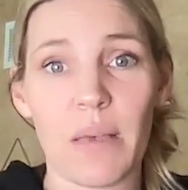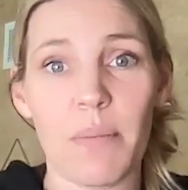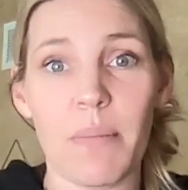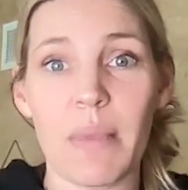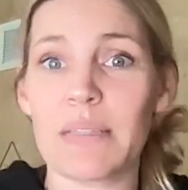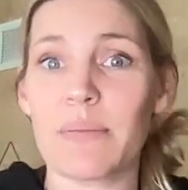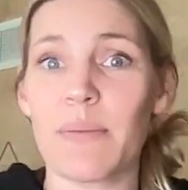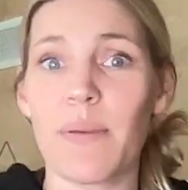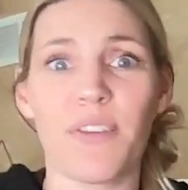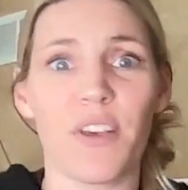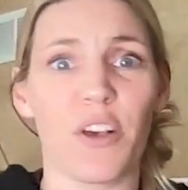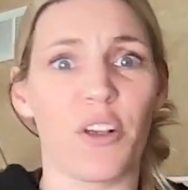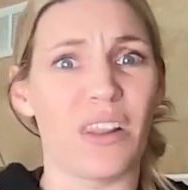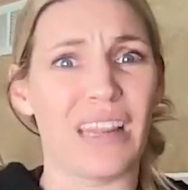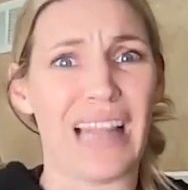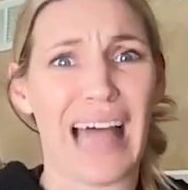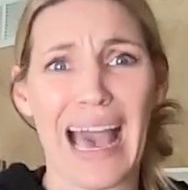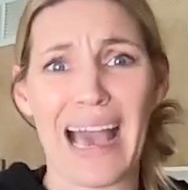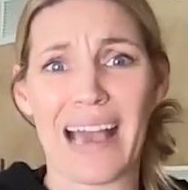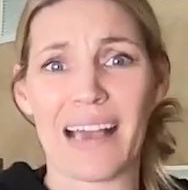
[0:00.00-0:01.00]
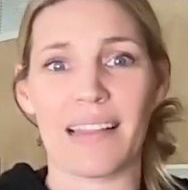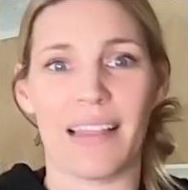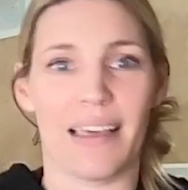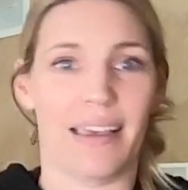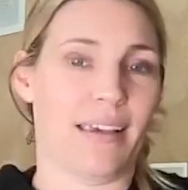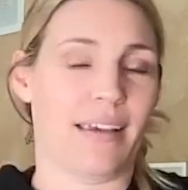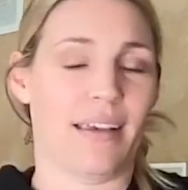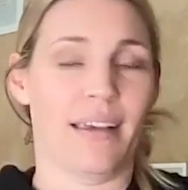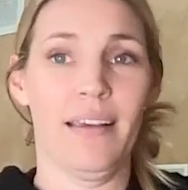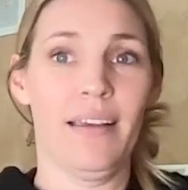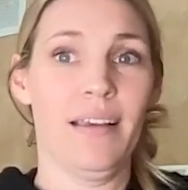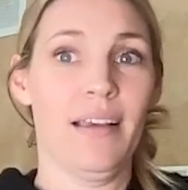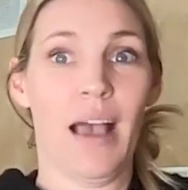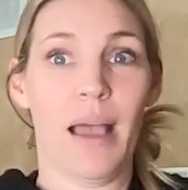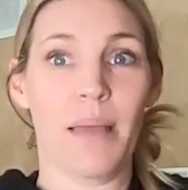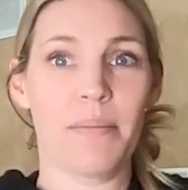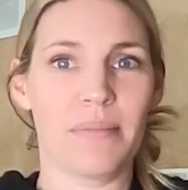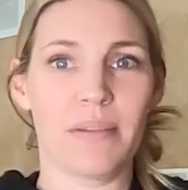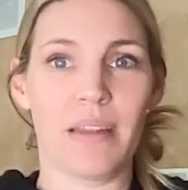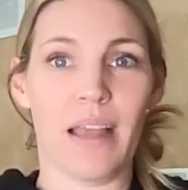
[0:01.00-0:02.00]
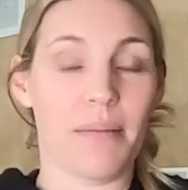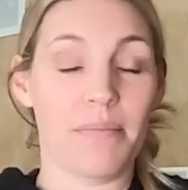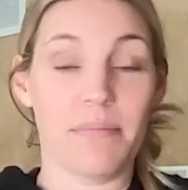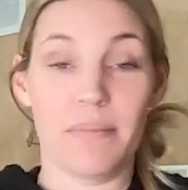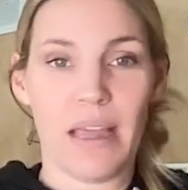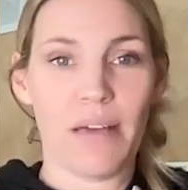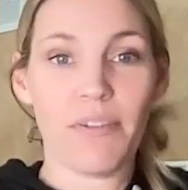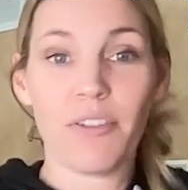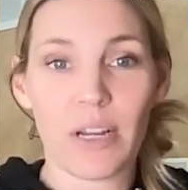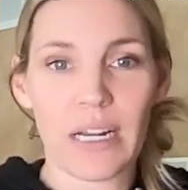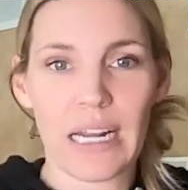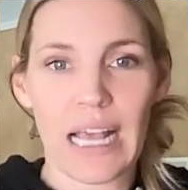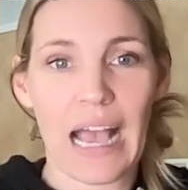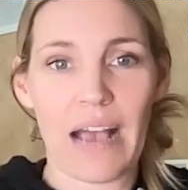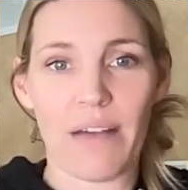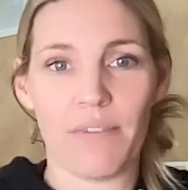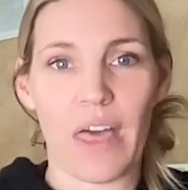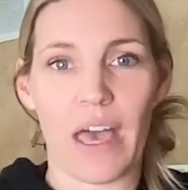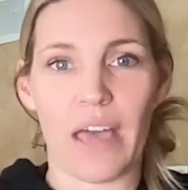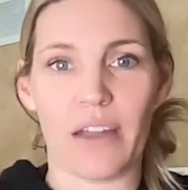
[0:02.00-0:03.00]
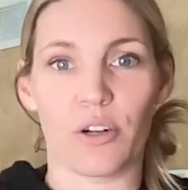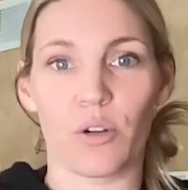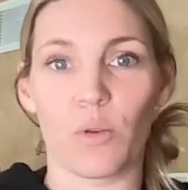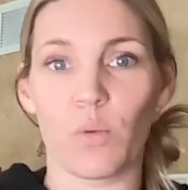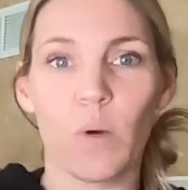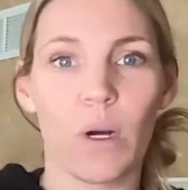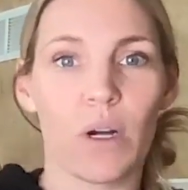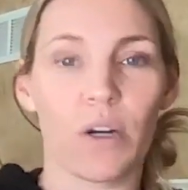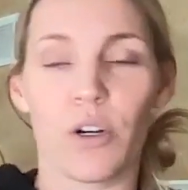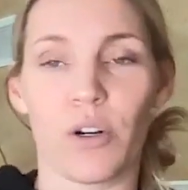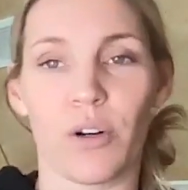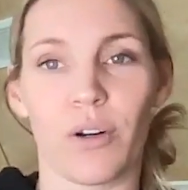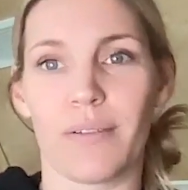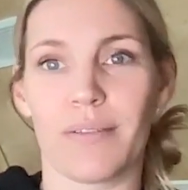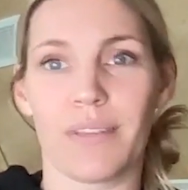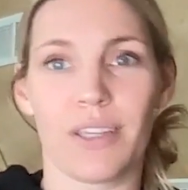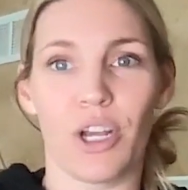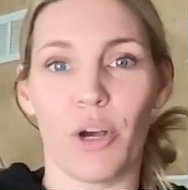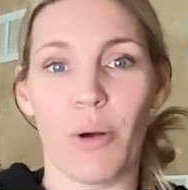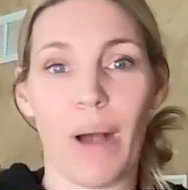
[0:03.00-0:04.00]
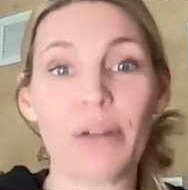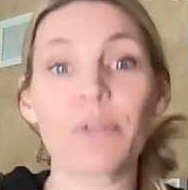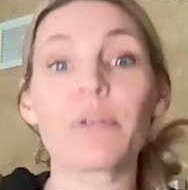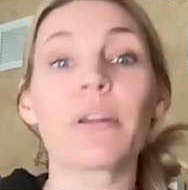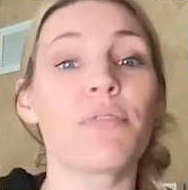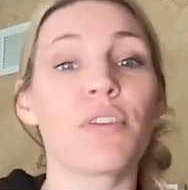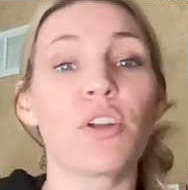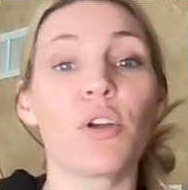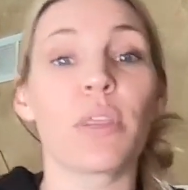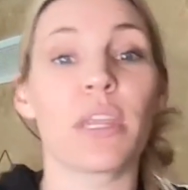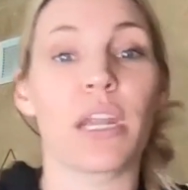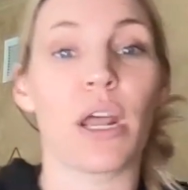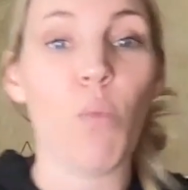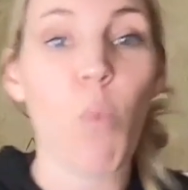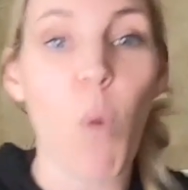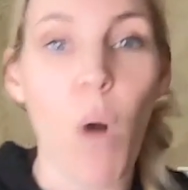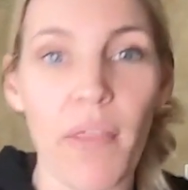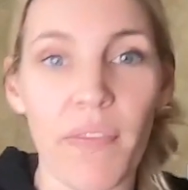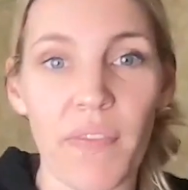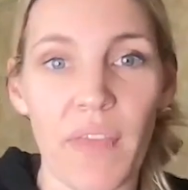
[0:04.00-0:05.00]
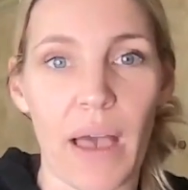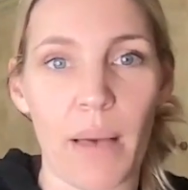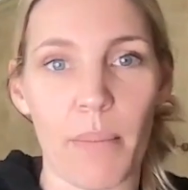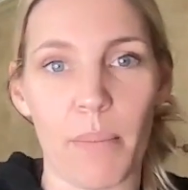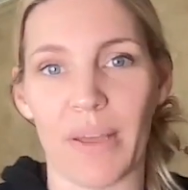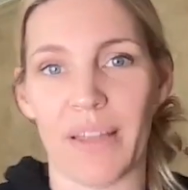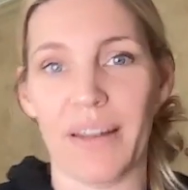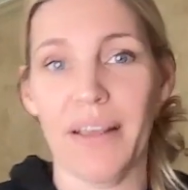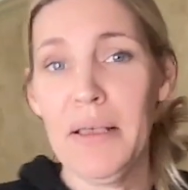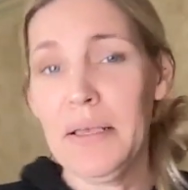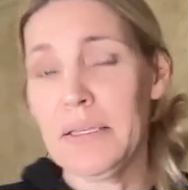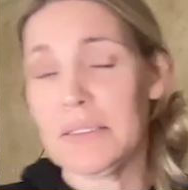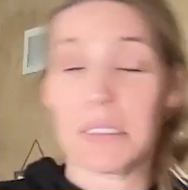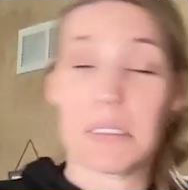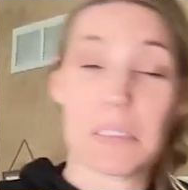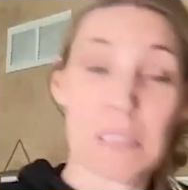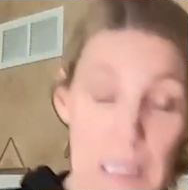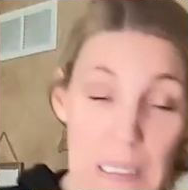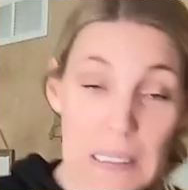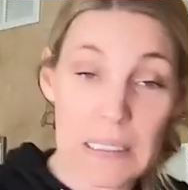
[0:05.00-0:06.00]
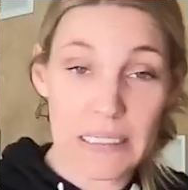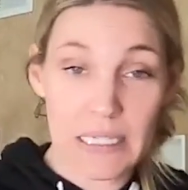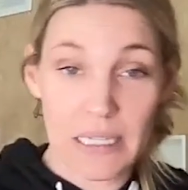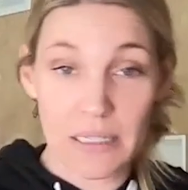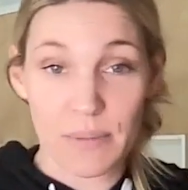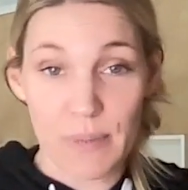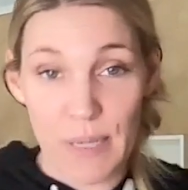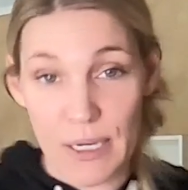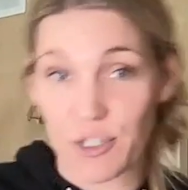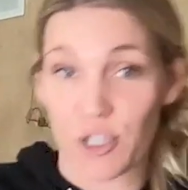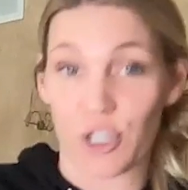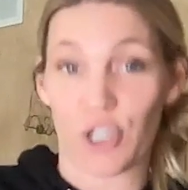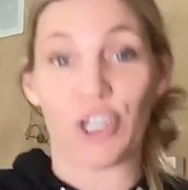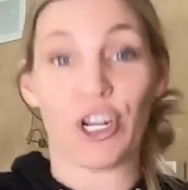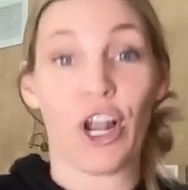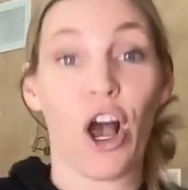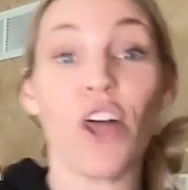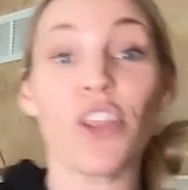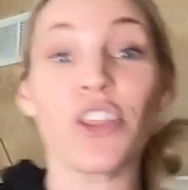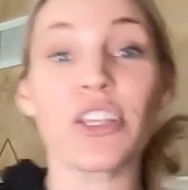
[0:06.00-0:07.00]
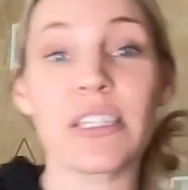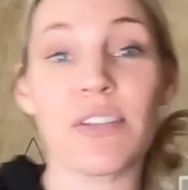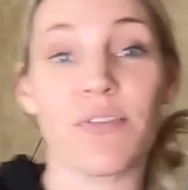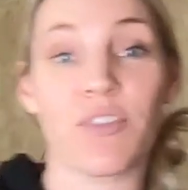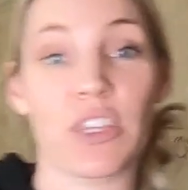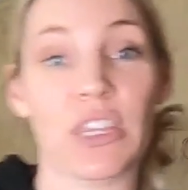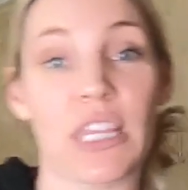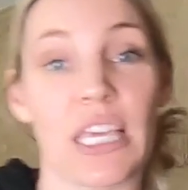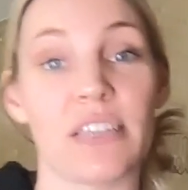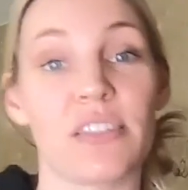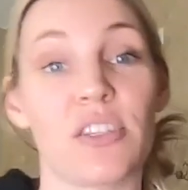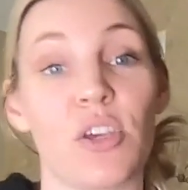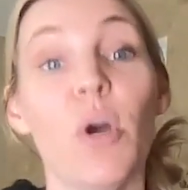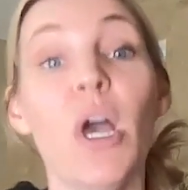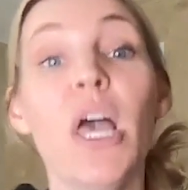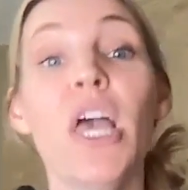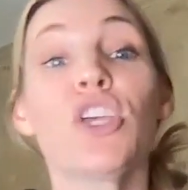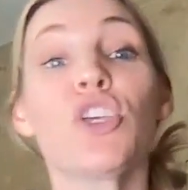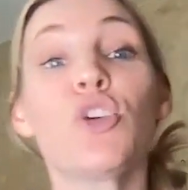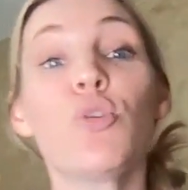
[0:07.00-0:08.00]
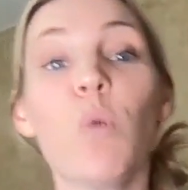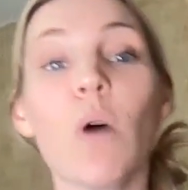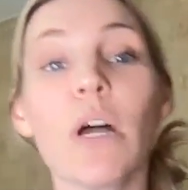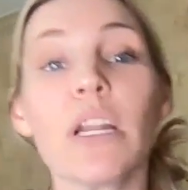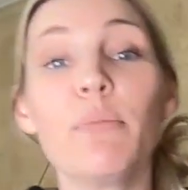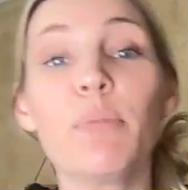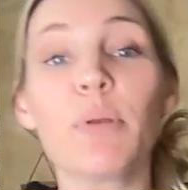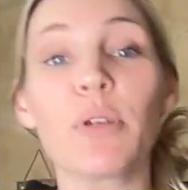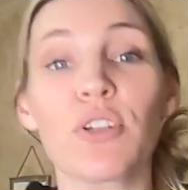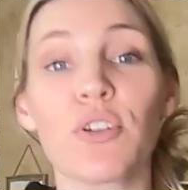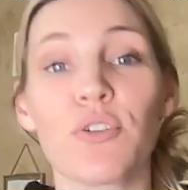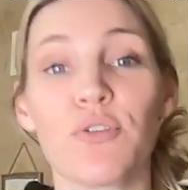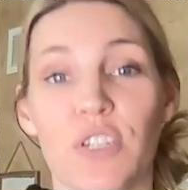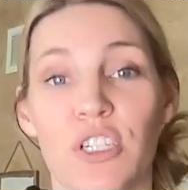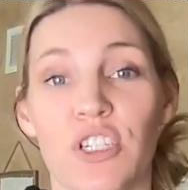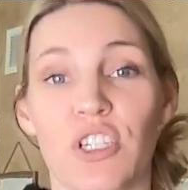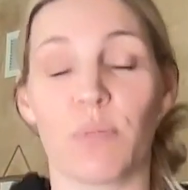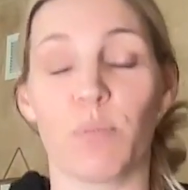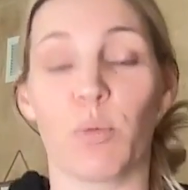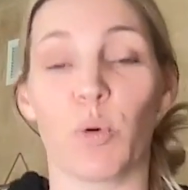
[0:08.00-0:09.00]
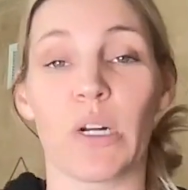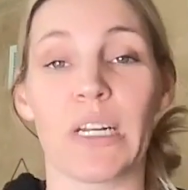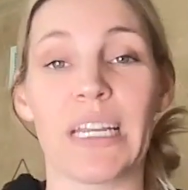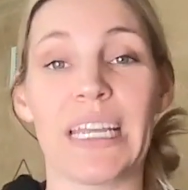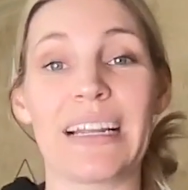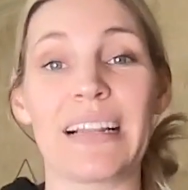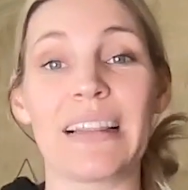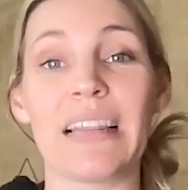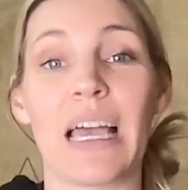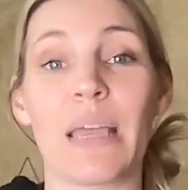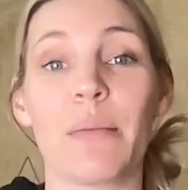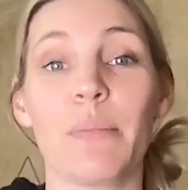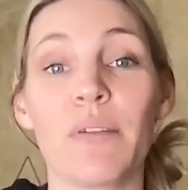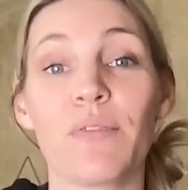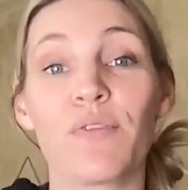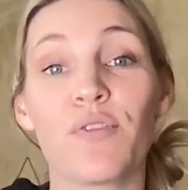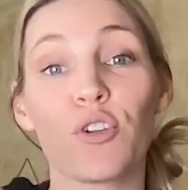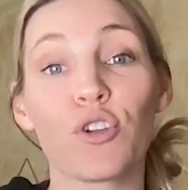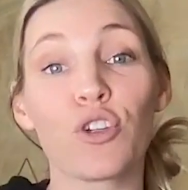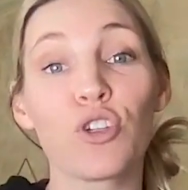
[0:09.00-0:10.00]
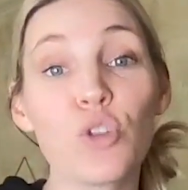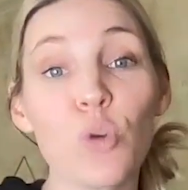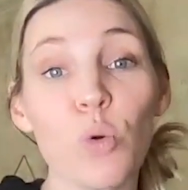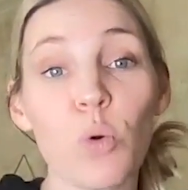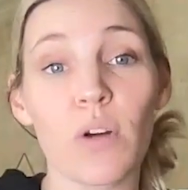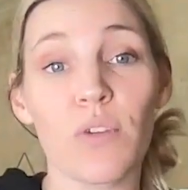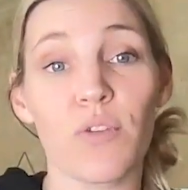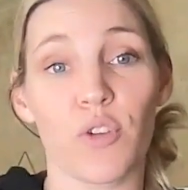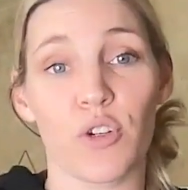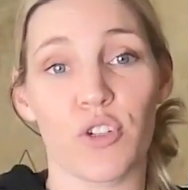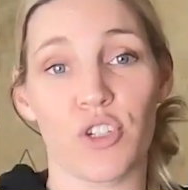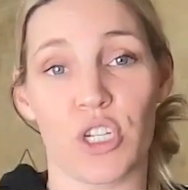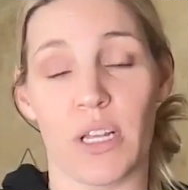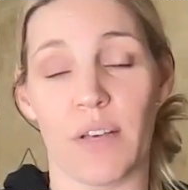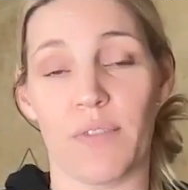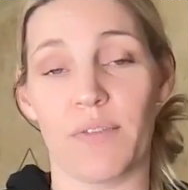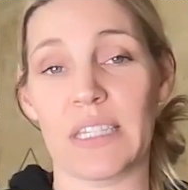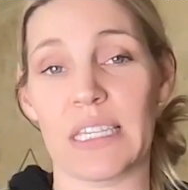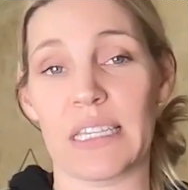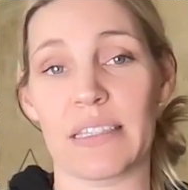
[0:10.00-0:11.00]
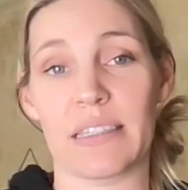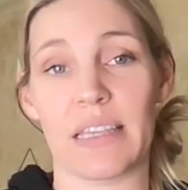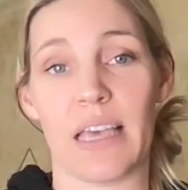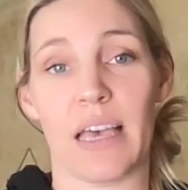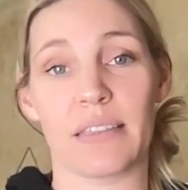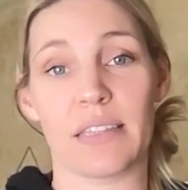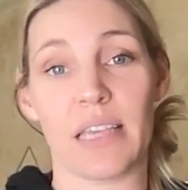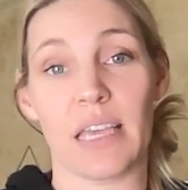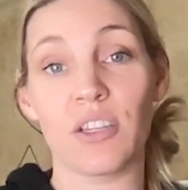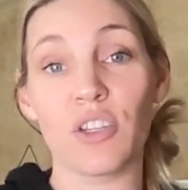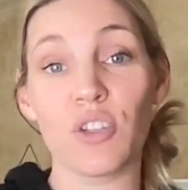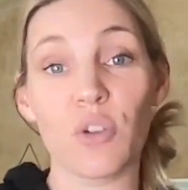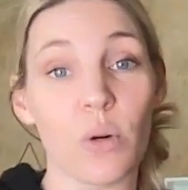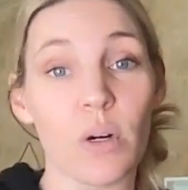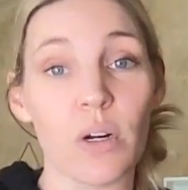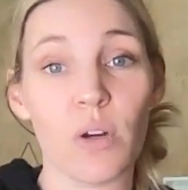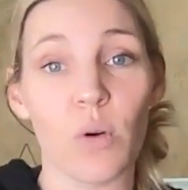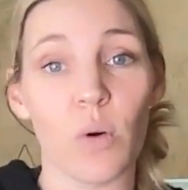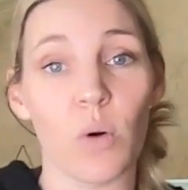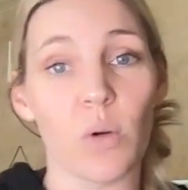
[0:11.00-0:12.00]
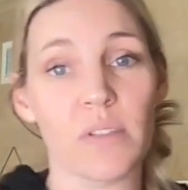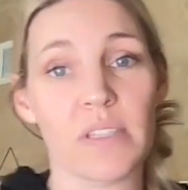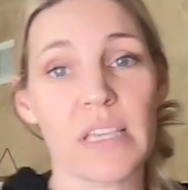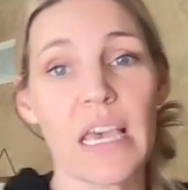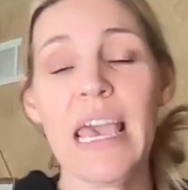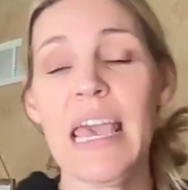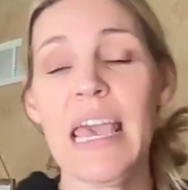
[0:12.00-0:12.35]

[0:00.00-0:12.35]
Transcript: It makes me feel lack, like I'm never going to have that, or, I don't even know that I want that, but society tells me I should, and all these different things. So you want to build your vision board in alignment for your version of success and your goals,